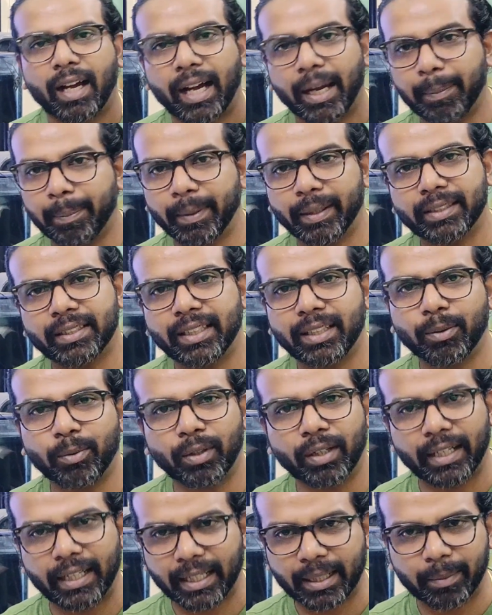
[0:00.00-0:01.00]
I personally
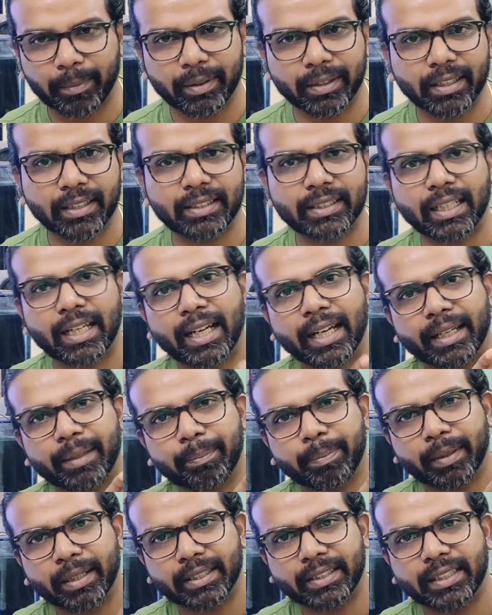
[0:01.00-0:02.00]
won't recommend this.
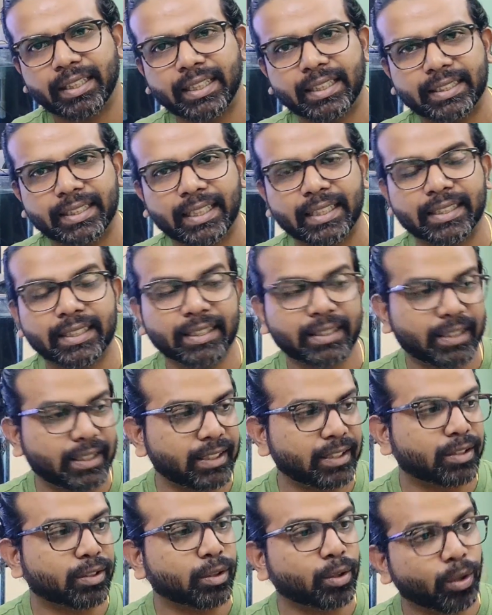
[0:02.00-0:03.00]
I personally say this
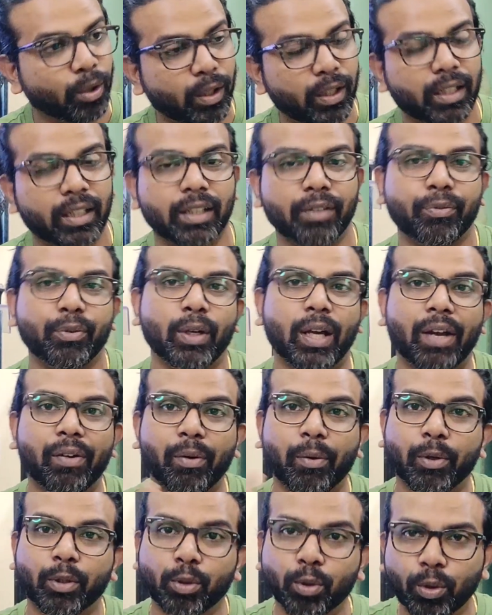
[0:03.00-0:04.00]
is good if you
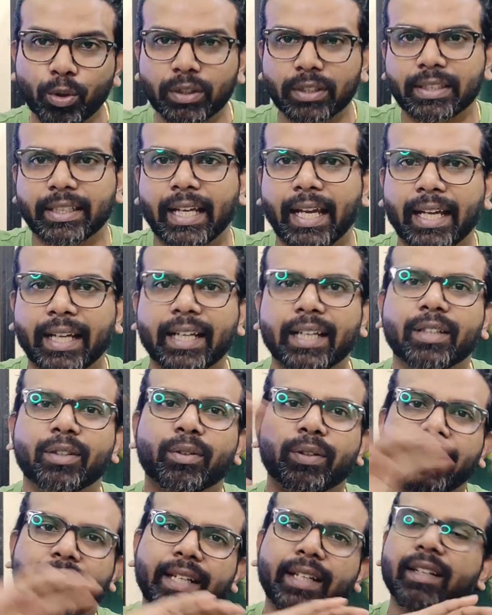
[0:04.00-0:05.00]
have a huge tank and
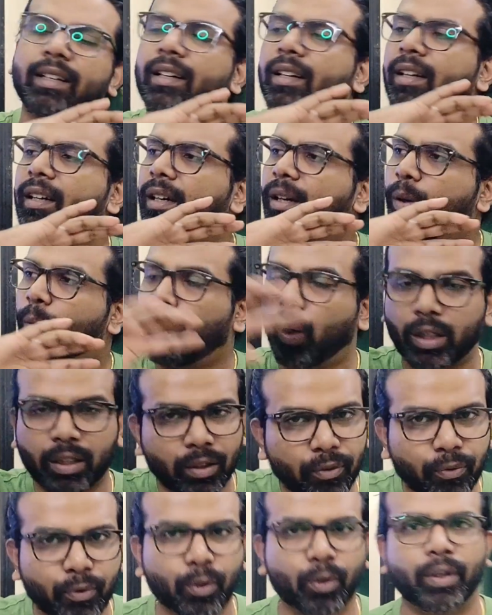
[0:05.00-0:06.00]
you need
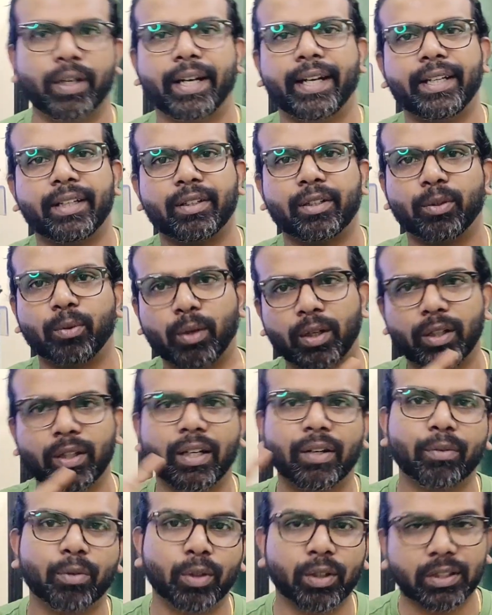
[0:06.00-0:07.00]
water flow, right? You want
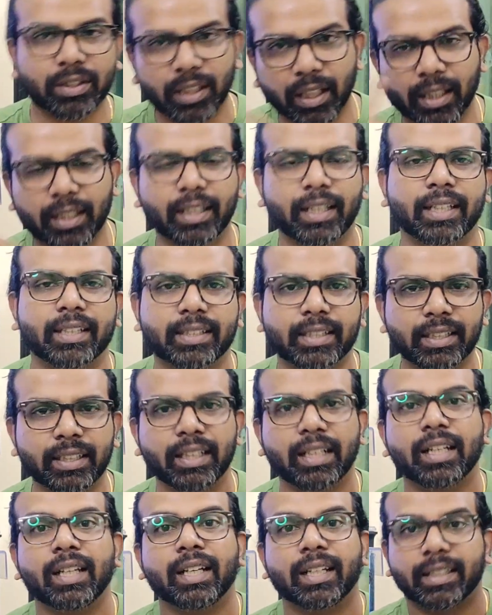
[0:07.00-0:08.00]
to have good circulation,
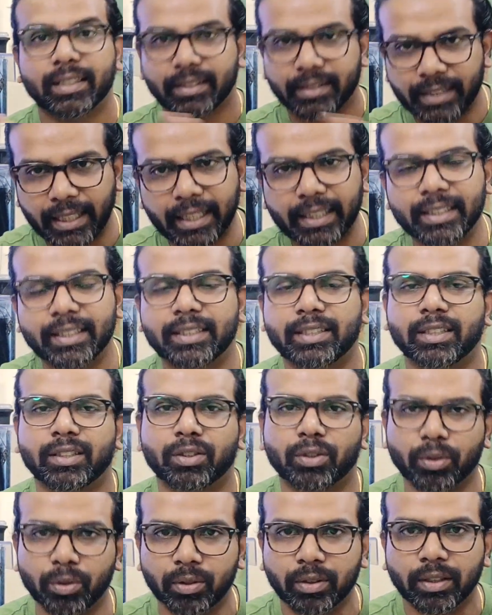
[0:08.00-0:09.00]
then this
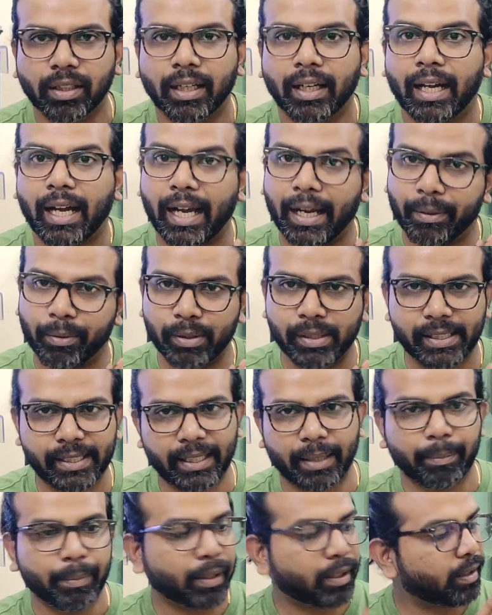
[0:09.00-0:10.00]
is good, I will
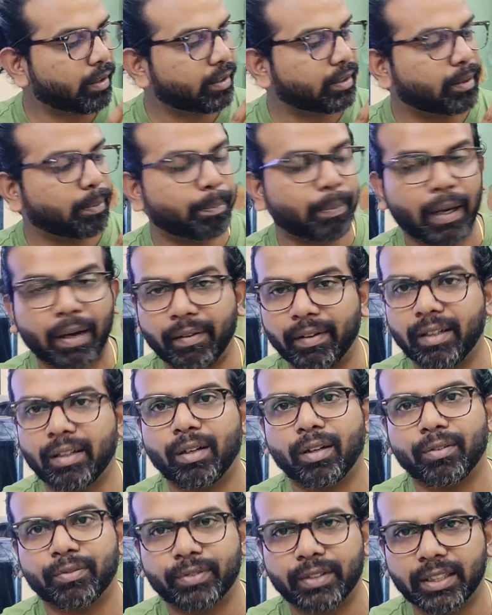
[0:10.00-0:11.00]
say, because the
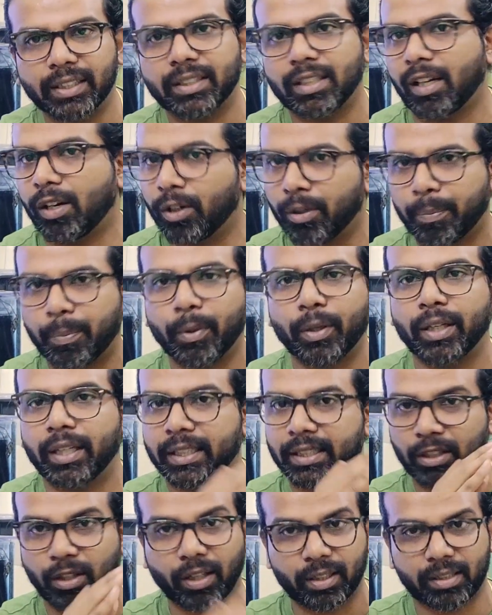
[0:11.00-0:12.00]
power of this output
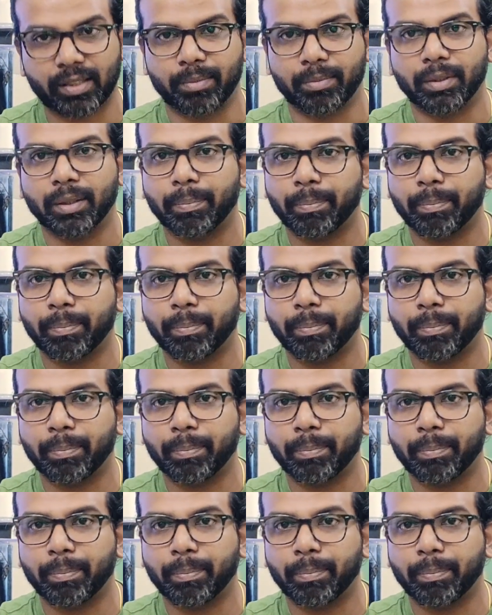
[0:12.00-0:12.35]
is awesome.